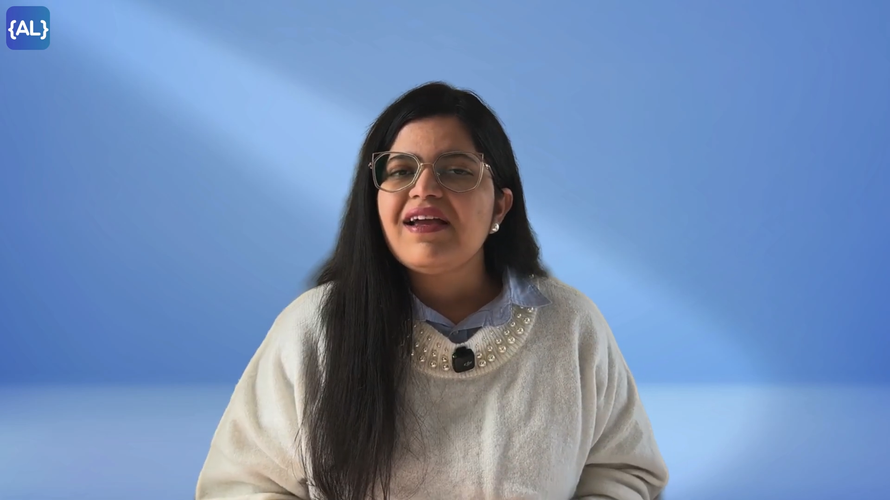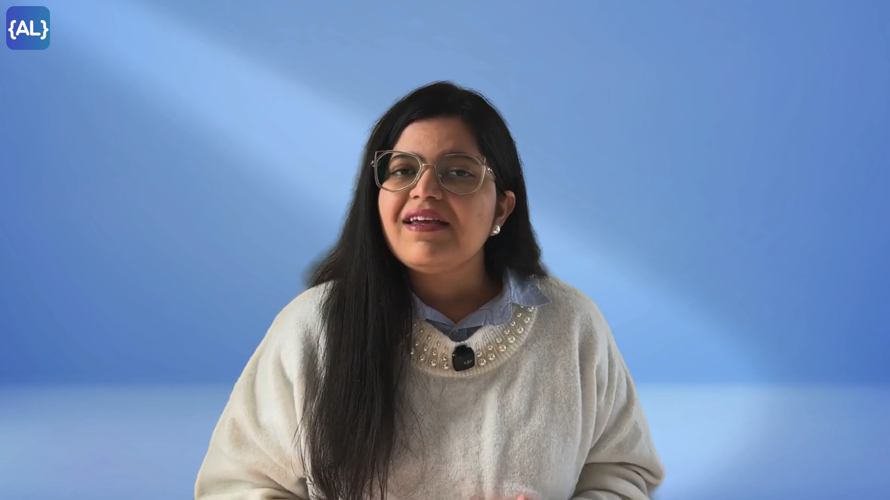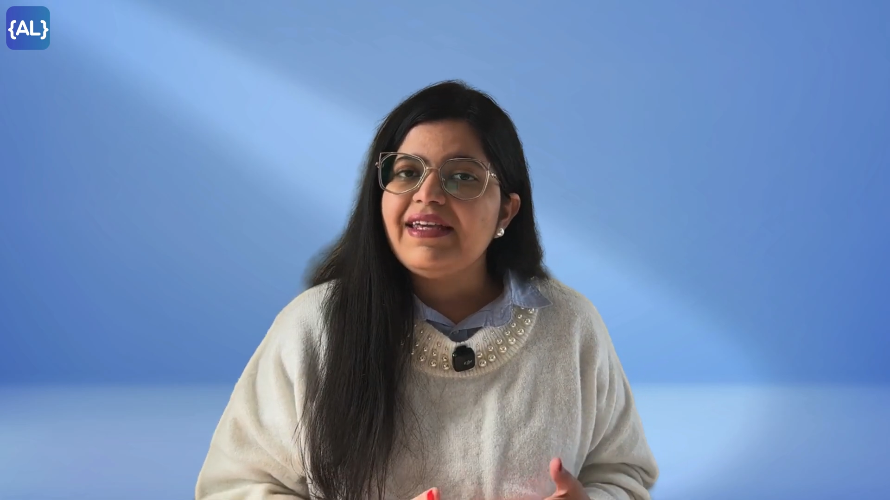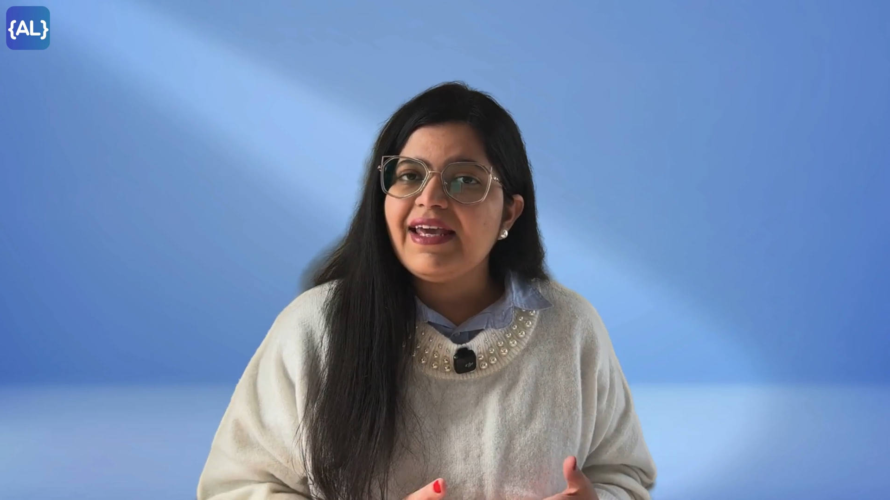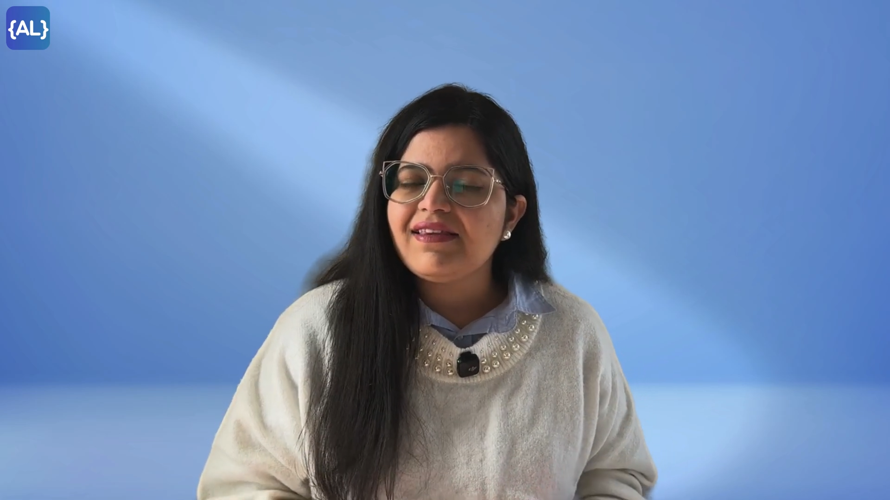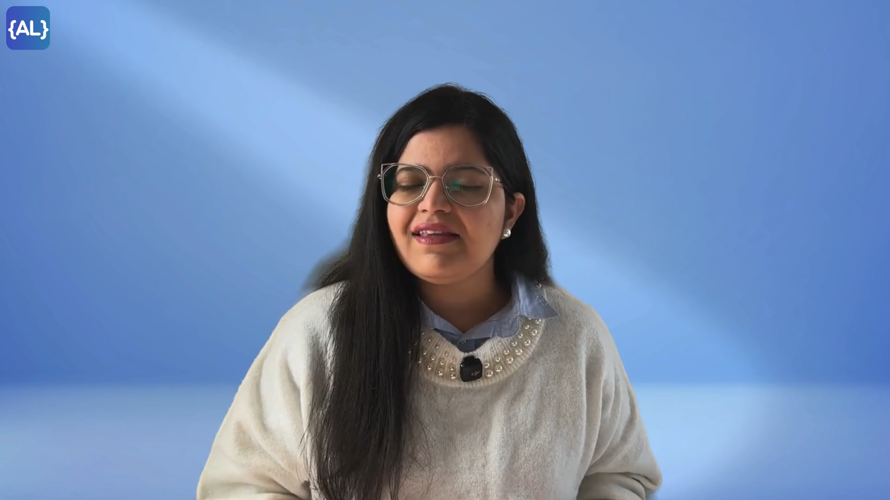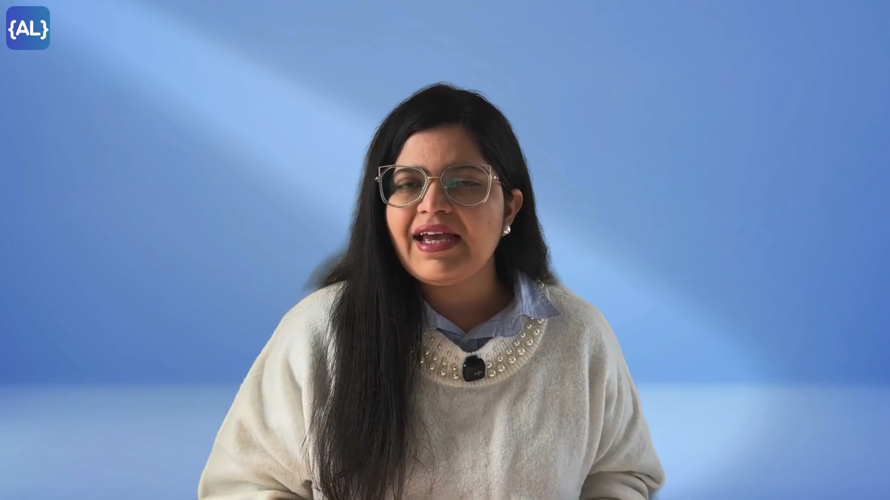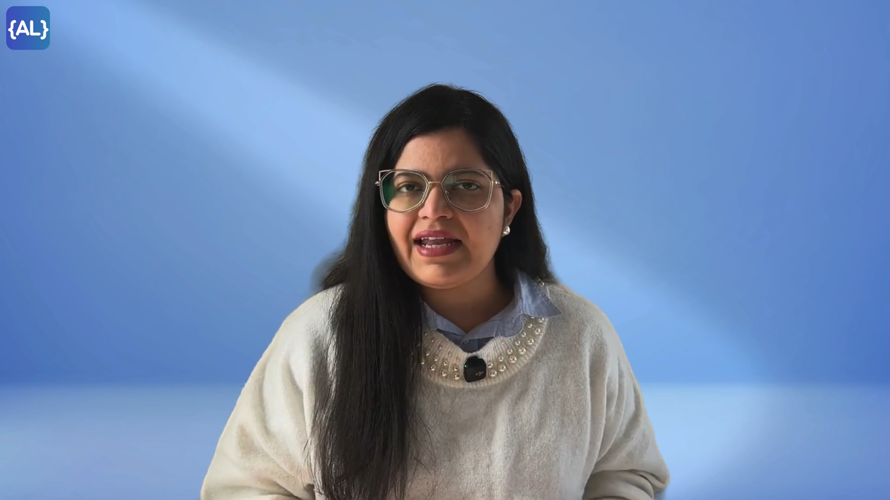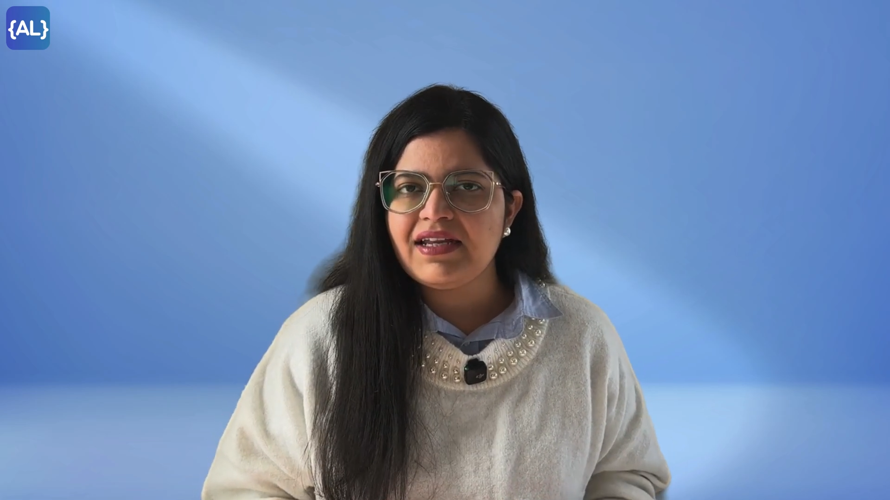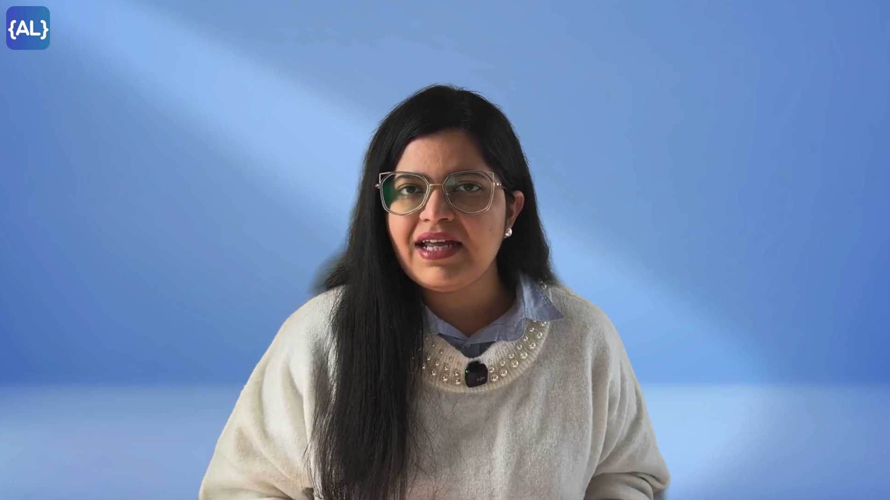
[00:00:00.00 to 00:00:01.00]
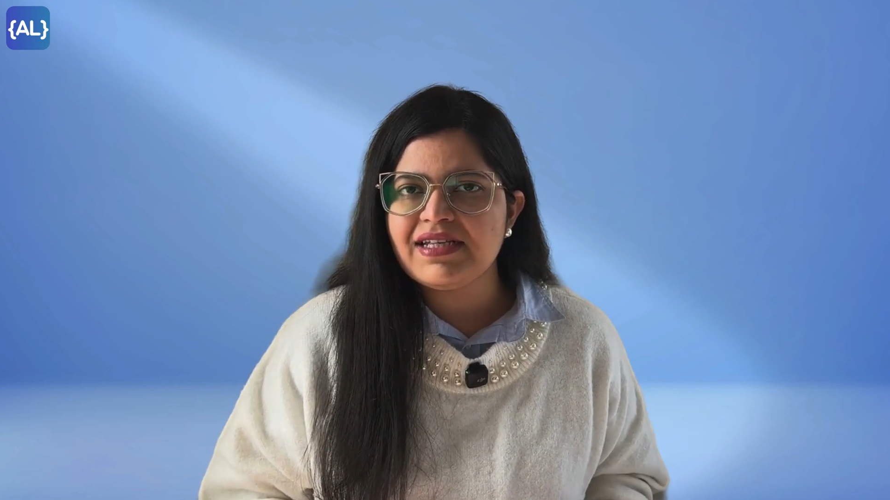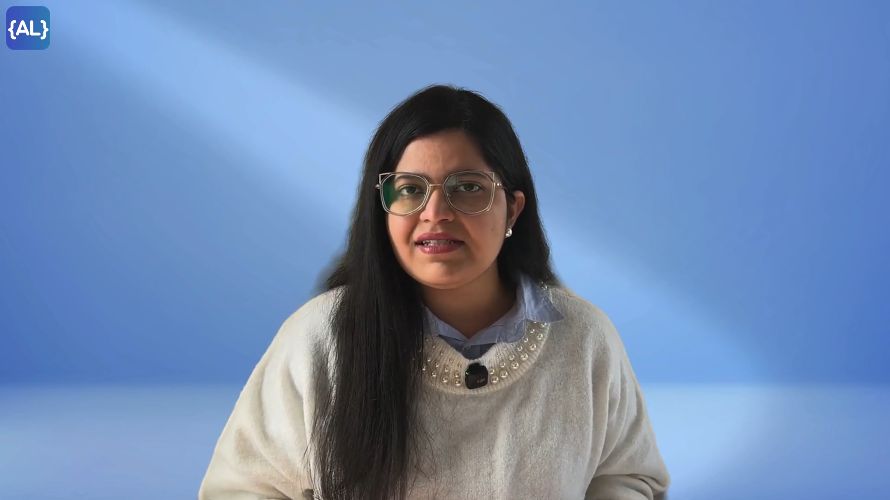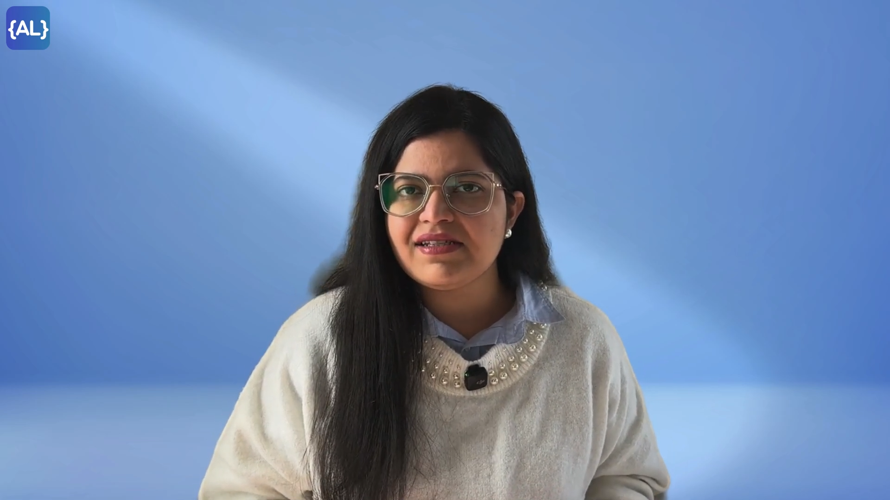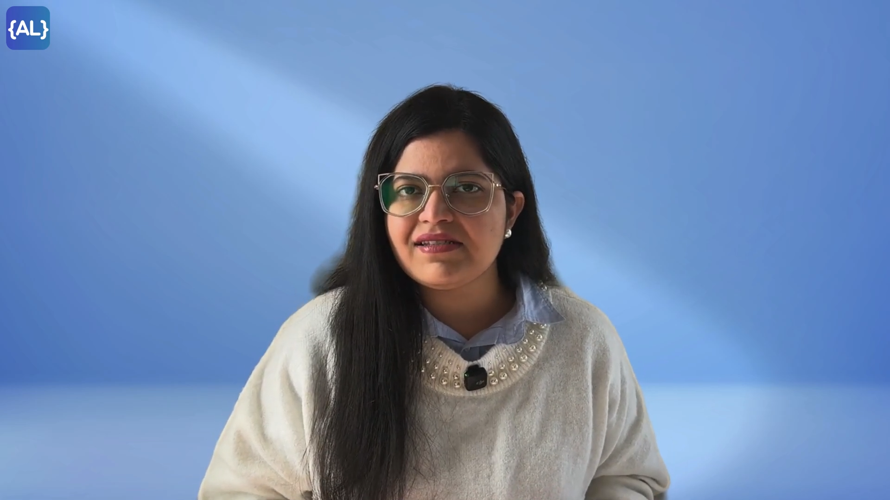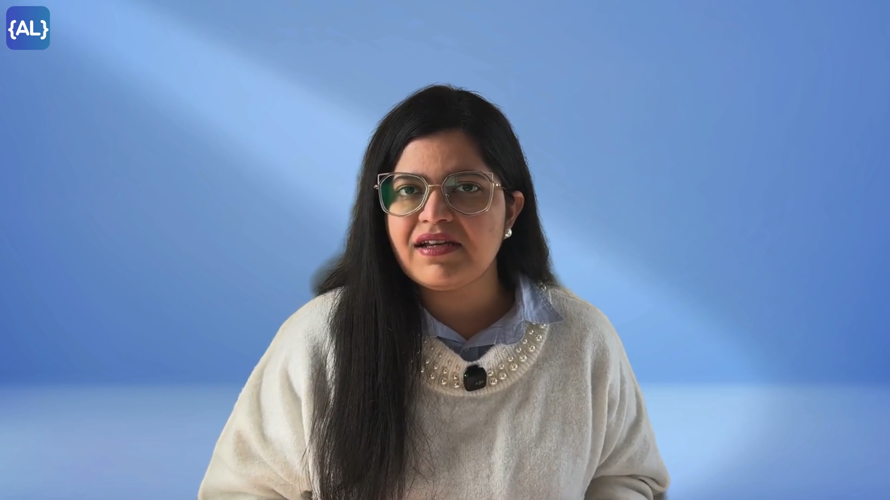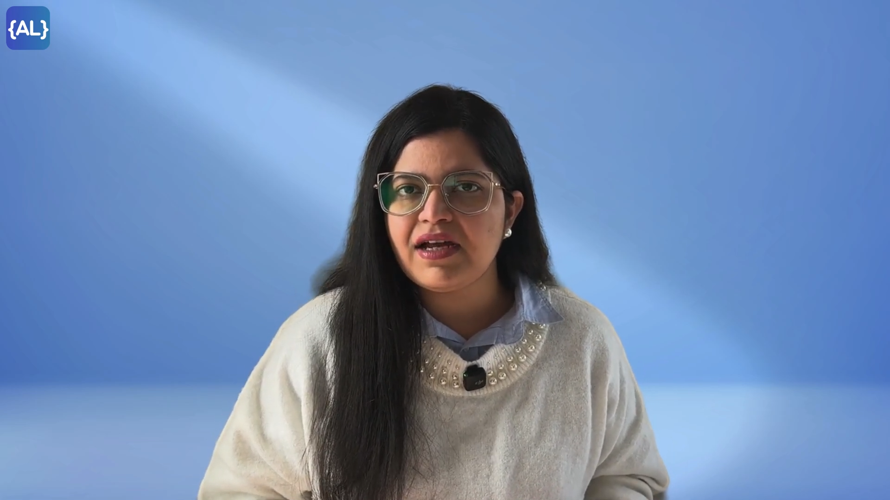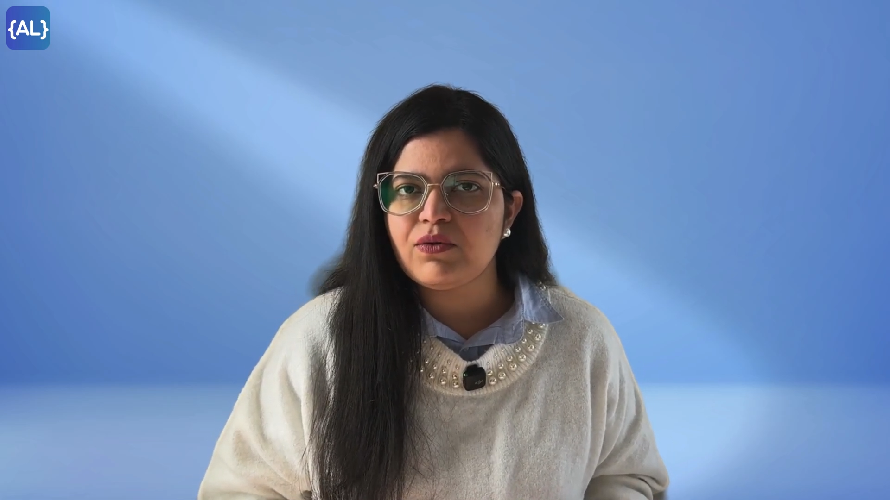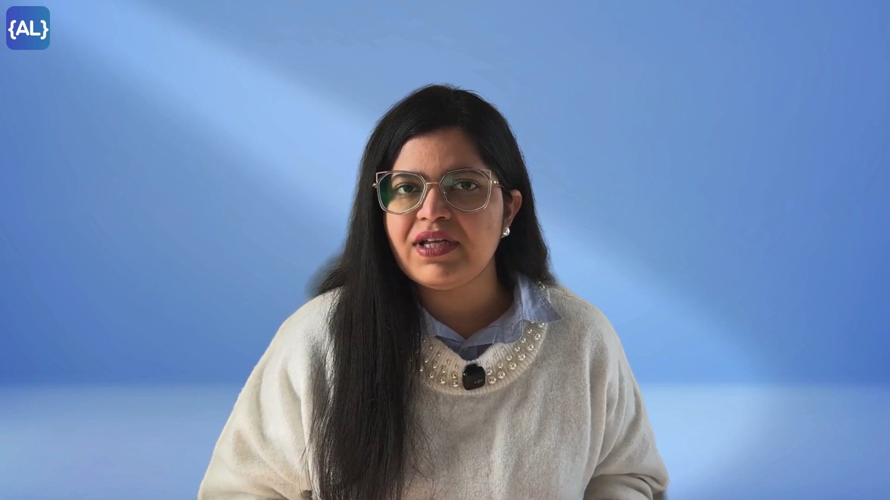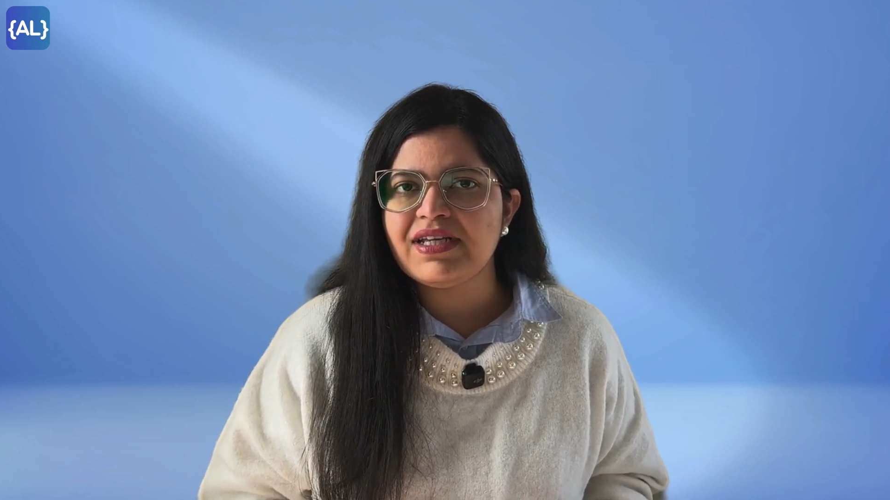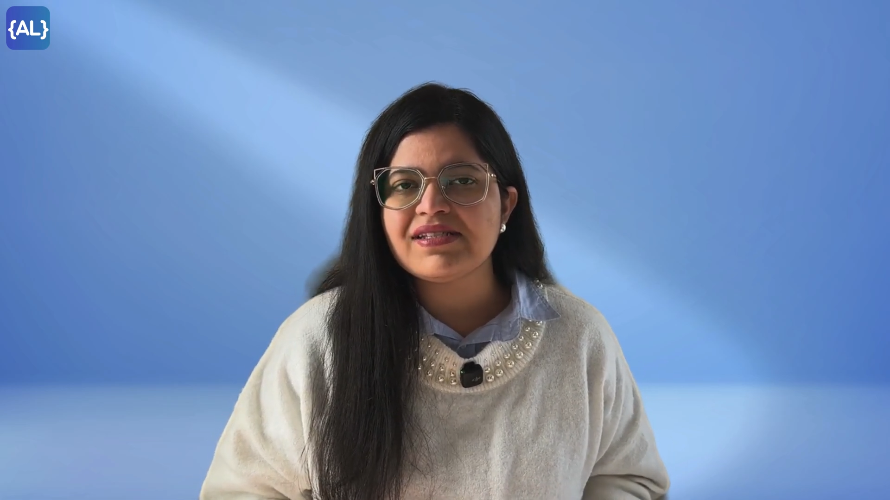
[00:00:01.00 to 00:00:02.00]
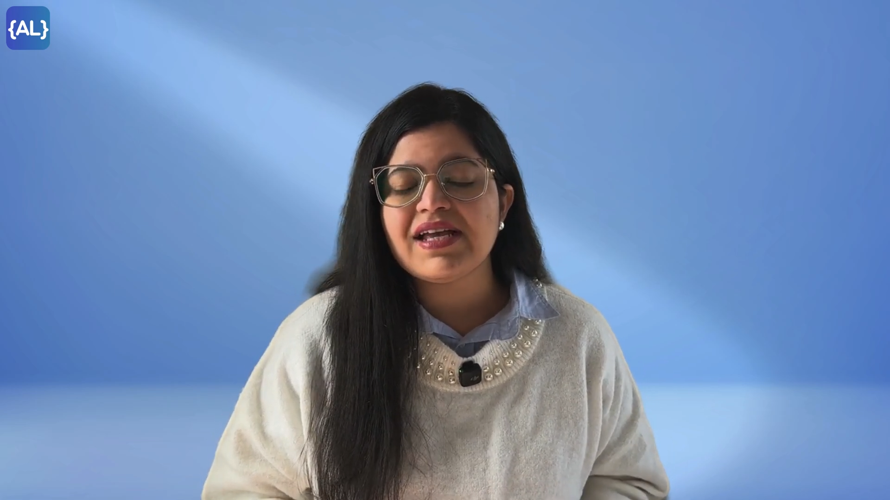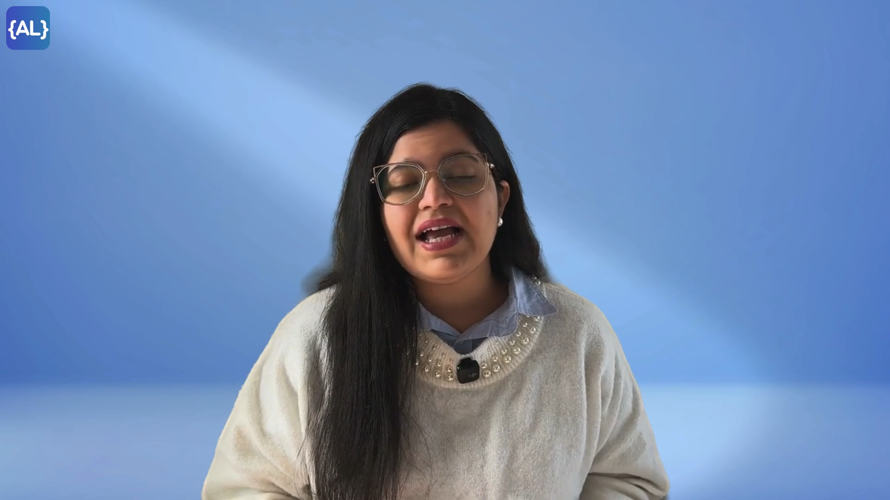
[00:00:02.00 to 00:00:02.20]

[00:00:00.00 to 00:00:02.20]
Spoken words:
yet they analyze their surroundings,